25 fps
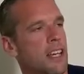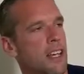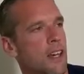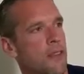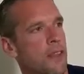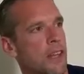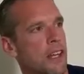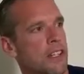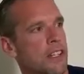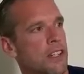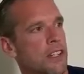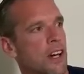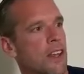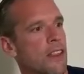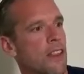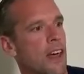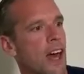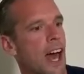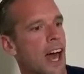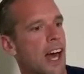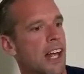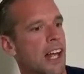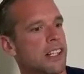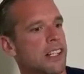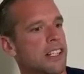things like
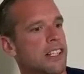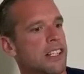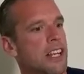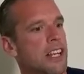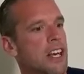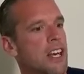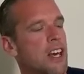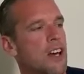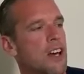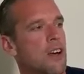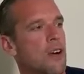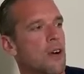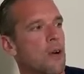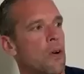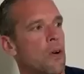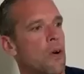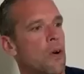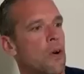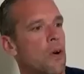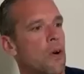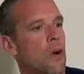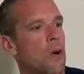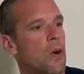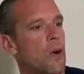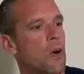that.
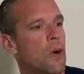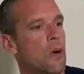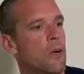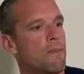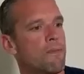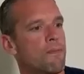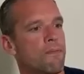Or